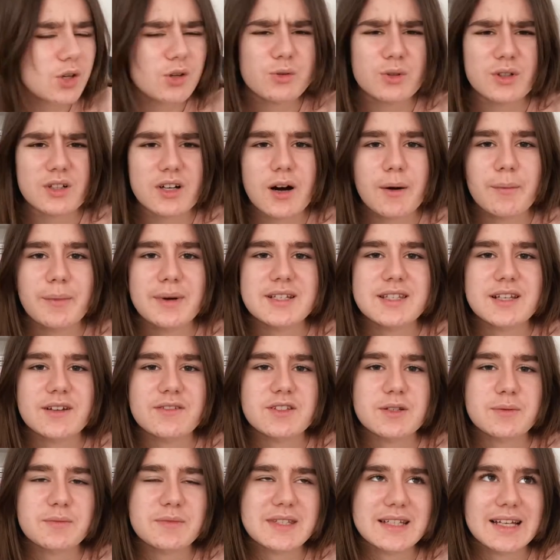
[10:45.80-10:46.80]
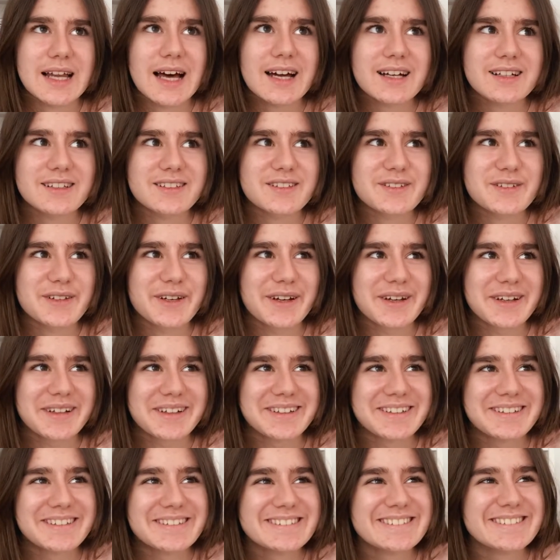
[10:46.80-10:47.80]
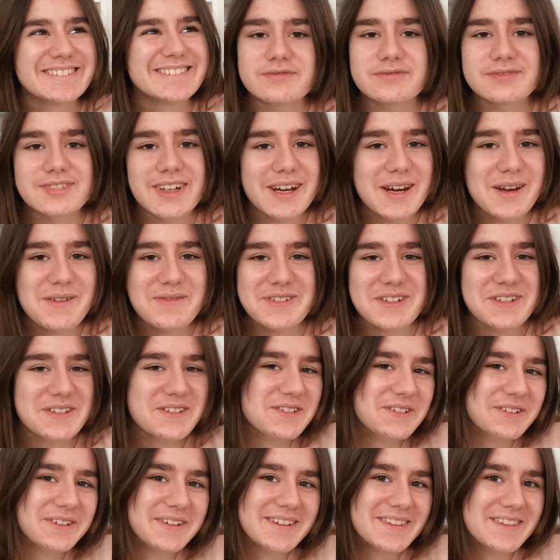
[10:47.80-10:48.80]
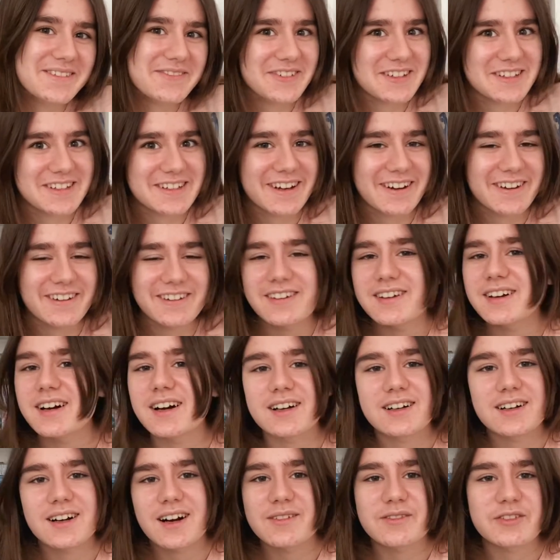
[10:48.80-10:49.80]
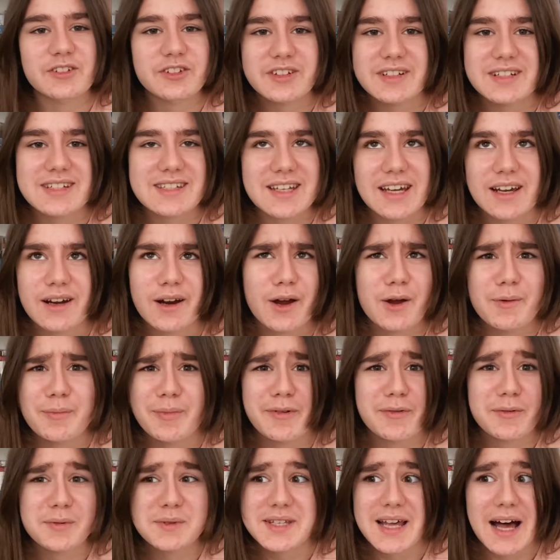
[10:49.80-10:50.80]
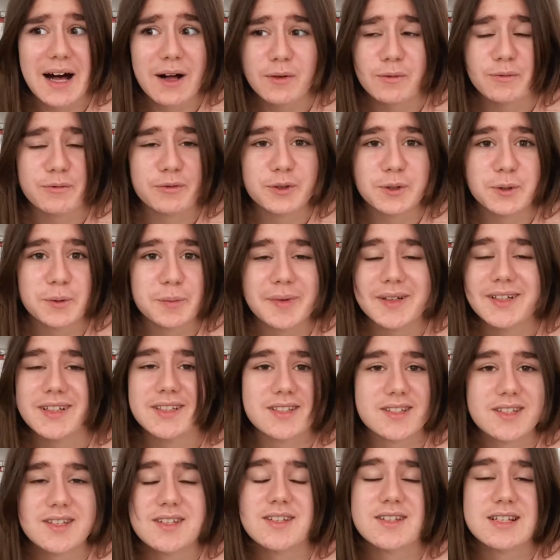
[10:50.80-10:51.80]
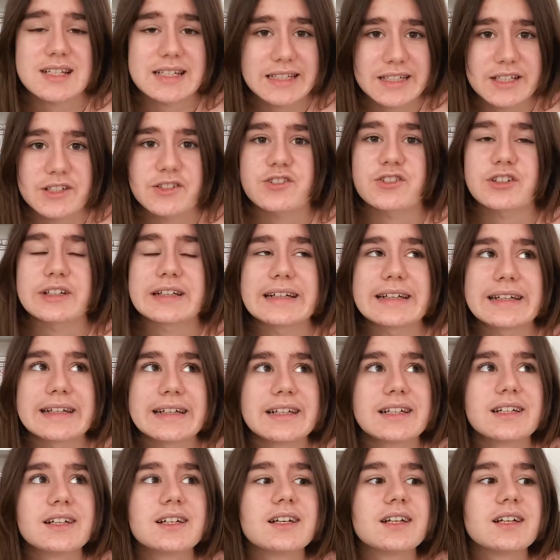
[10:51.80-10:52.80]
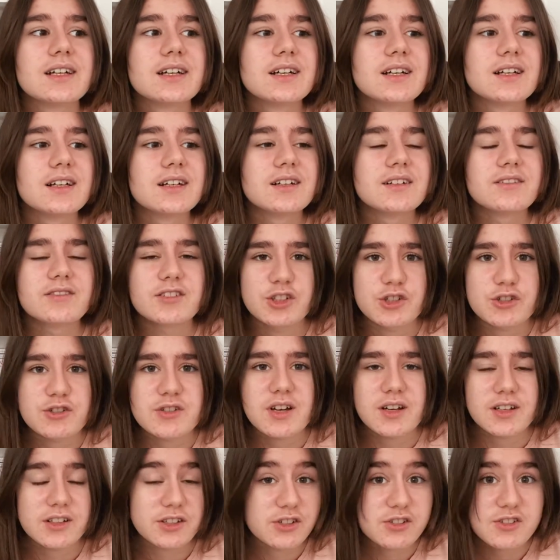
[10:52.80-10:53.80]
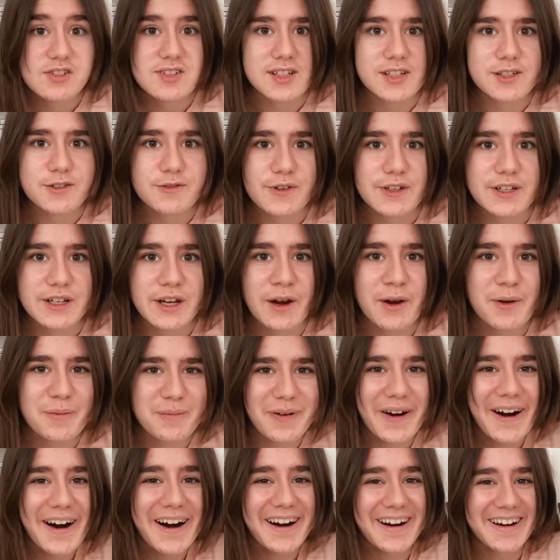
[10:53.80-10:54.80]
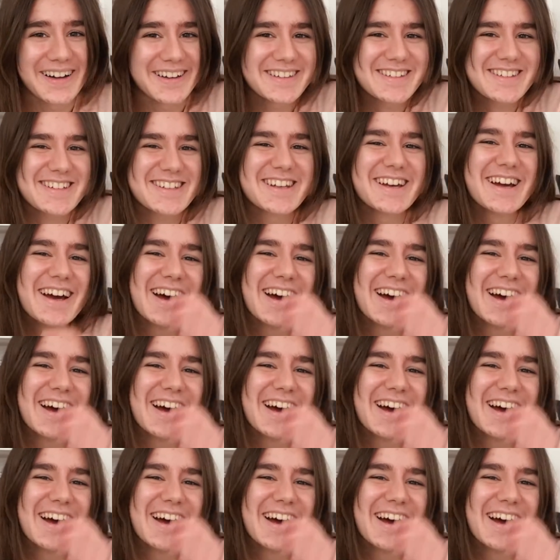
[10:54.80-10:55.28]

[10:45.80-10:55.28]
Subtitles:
cut myself some slack. So I hope you enjoyed the video. I'm not going to say I hope it was helpful, because this is literally a useless video, but